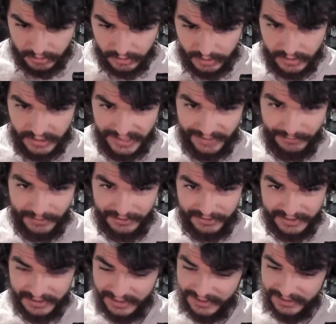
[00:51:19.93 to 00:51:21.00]
And when you
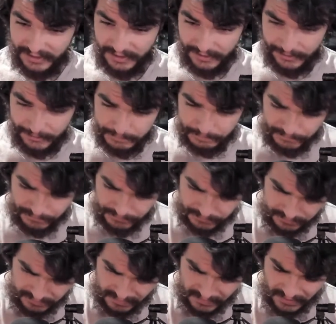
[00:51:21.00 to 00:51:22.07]
send out,
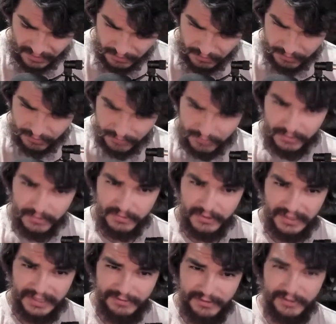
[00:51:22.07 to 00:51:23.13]

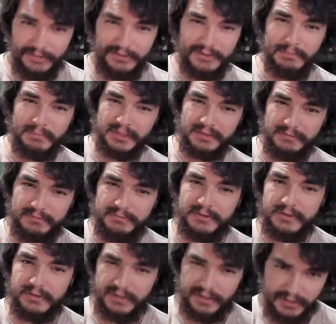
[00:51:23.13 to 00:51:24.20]
even though it might
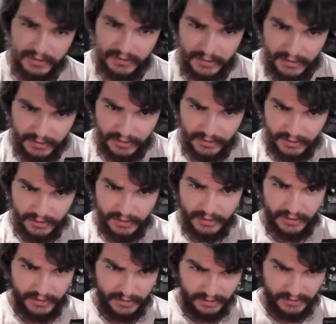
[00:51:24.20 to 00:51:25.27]
feel like
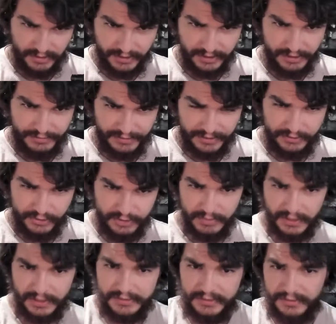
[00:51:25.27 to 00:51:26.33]
negative energy
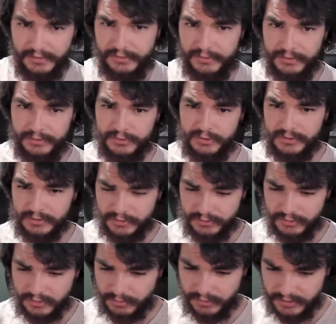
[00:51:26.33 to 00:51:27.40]
passing through you, Chogun
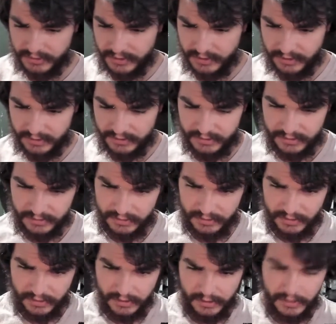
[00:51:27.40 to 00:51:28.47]
Trungpa says,
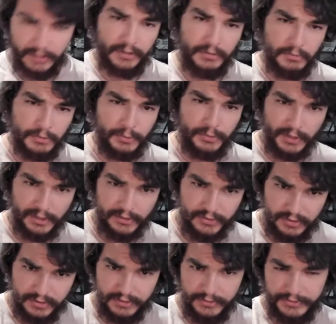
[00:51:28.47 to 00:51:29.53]
what we're actually
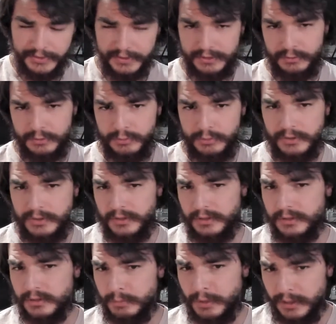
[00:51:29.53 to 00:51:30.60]
doing is we're breathing in
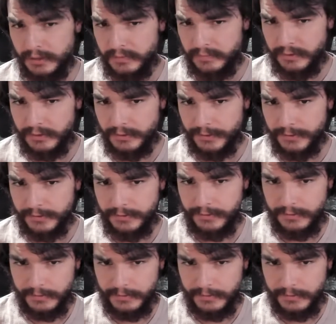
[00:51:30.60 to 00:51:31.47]
the pain of the earth